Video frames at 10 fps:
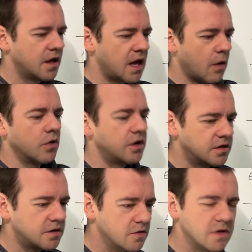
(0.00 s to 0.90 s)
I want you
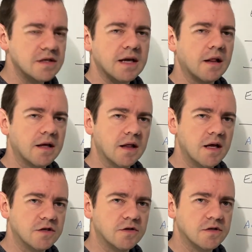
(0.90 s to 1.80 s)
to do these
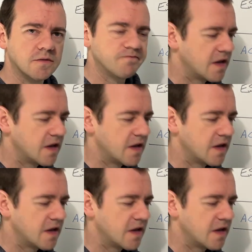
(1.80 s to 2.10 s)
calculations.